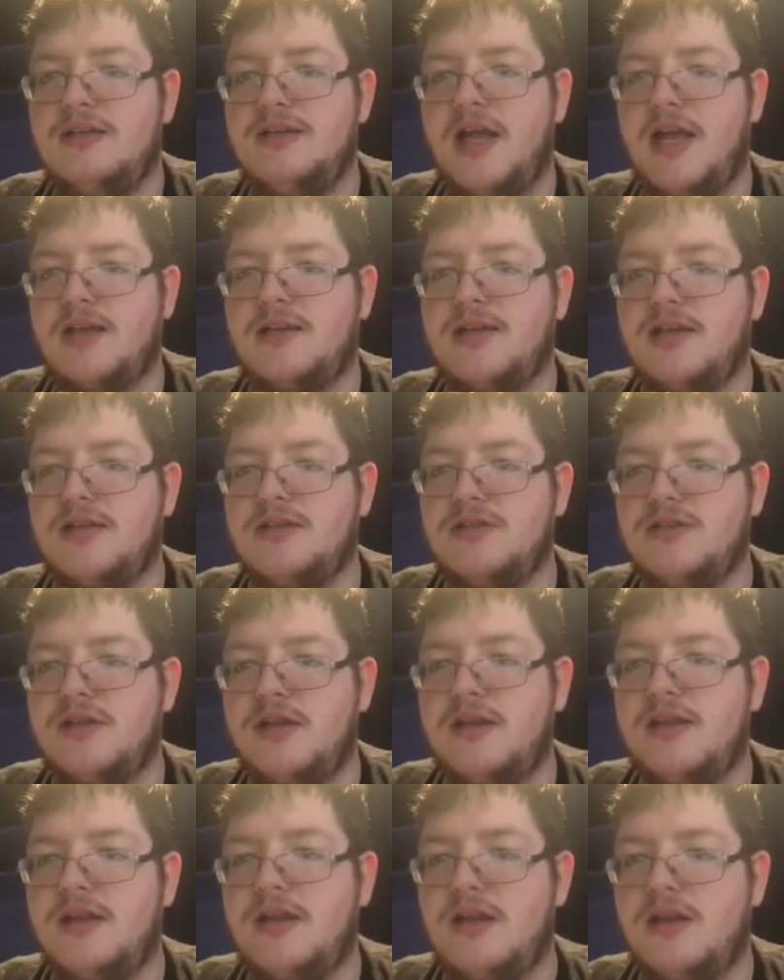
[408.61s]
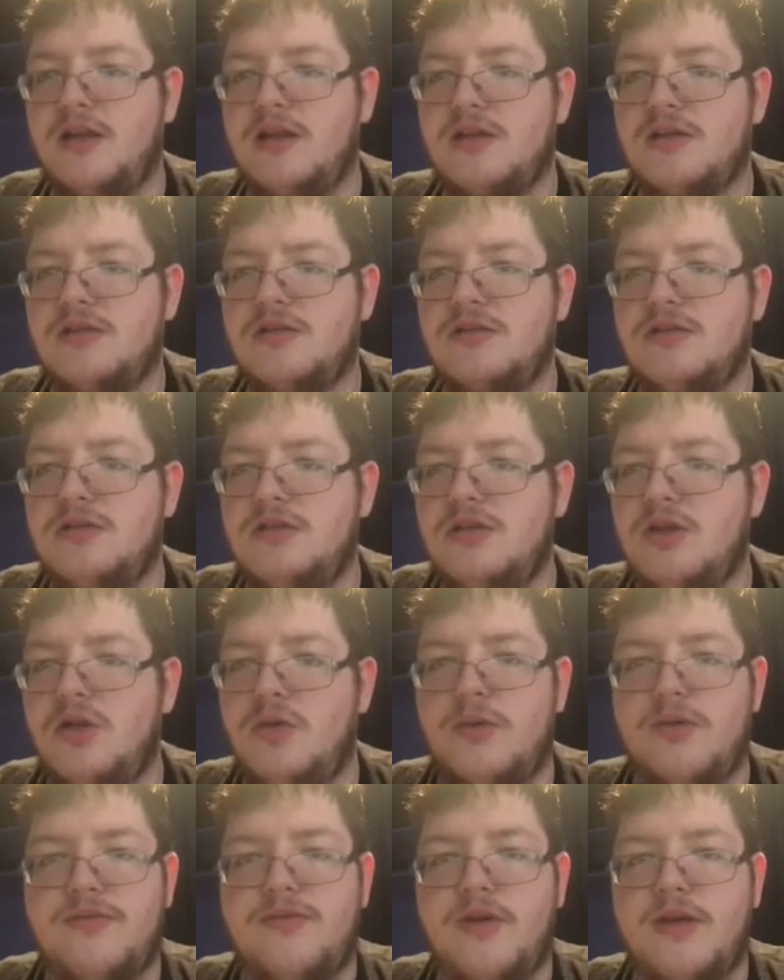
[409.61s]
tactics or anything to
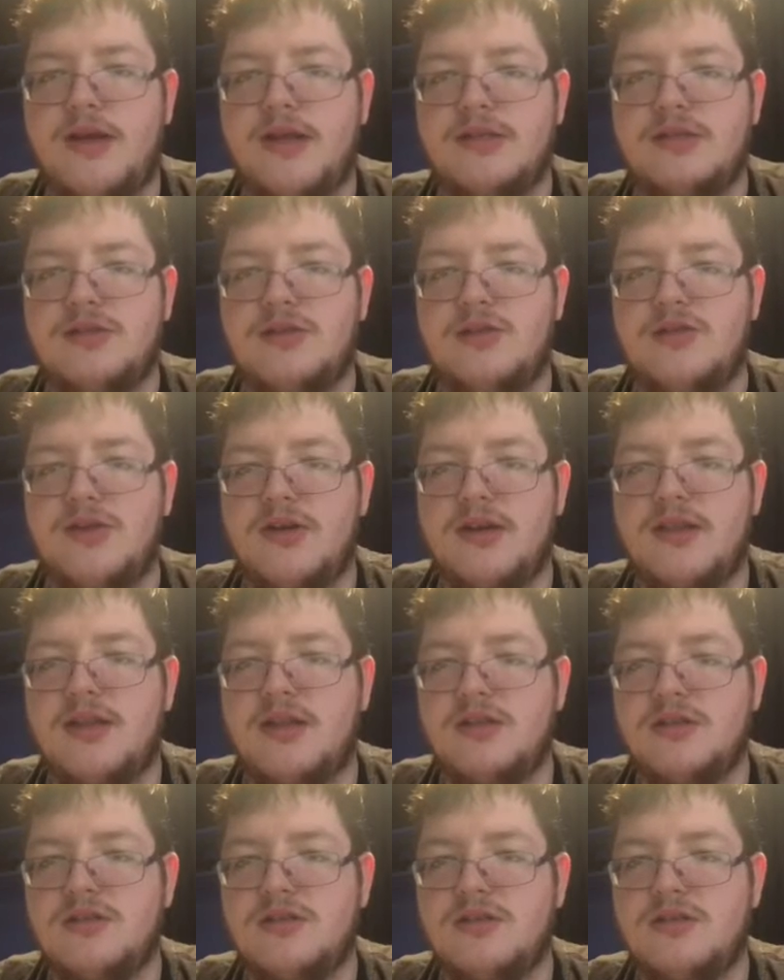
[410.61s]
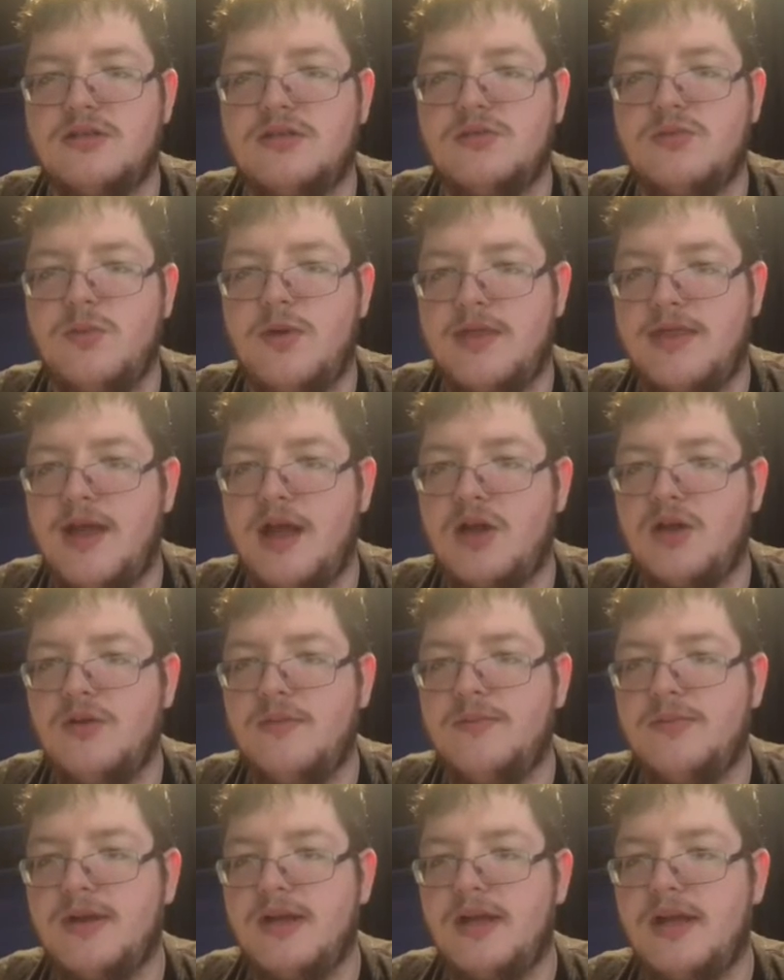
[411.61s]
do with financial or anything with that
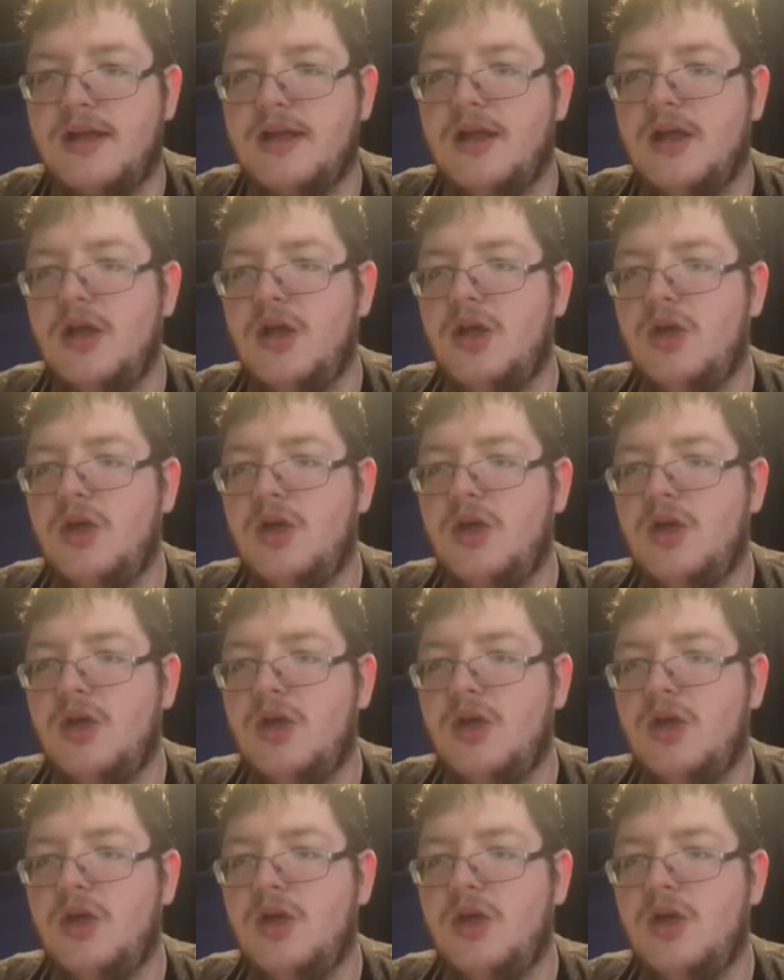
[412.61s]
company.